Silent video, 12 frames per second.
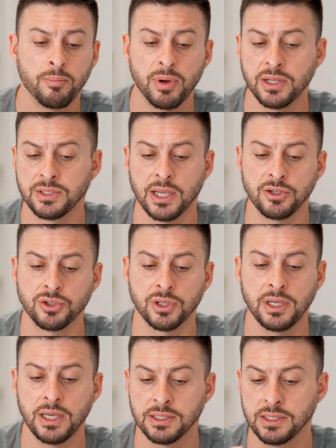But
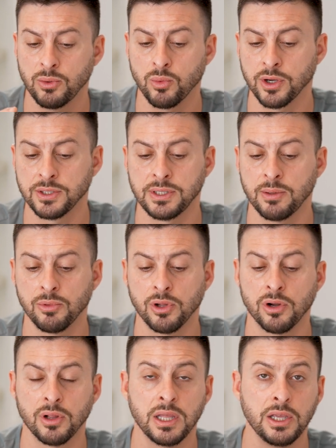essentially, it works
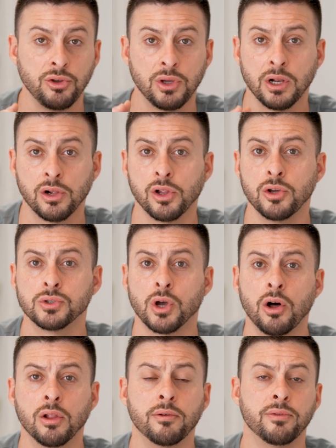similarly. You can close
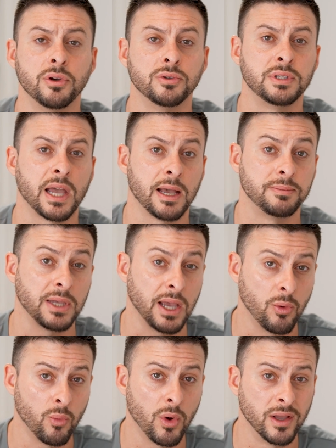all of those tabs
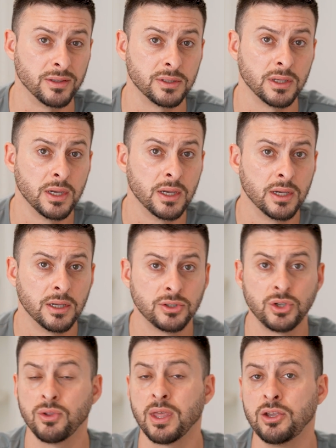at once
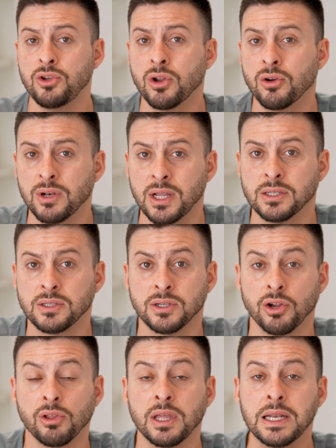so that you don't
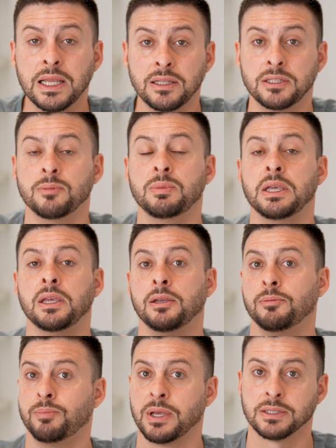necessarily need to
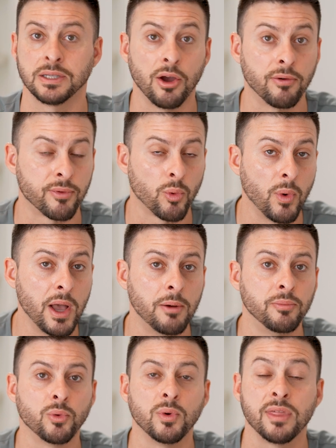be basically
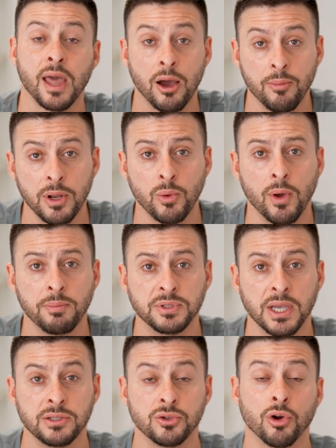overwhelmed with how many
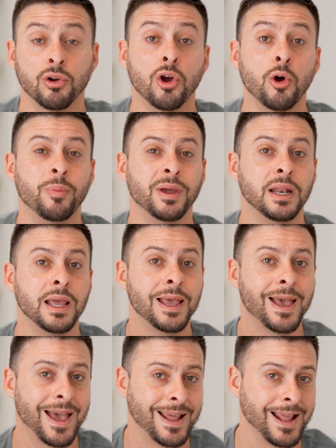websites are open
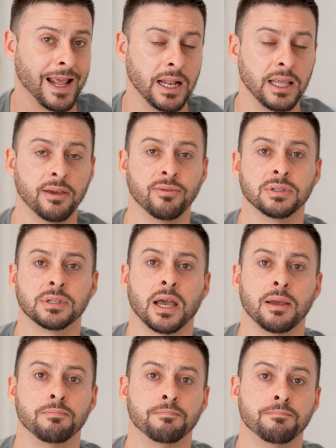at any given
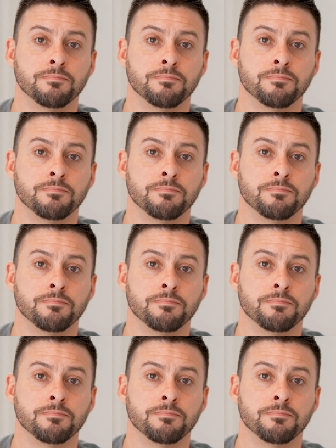time.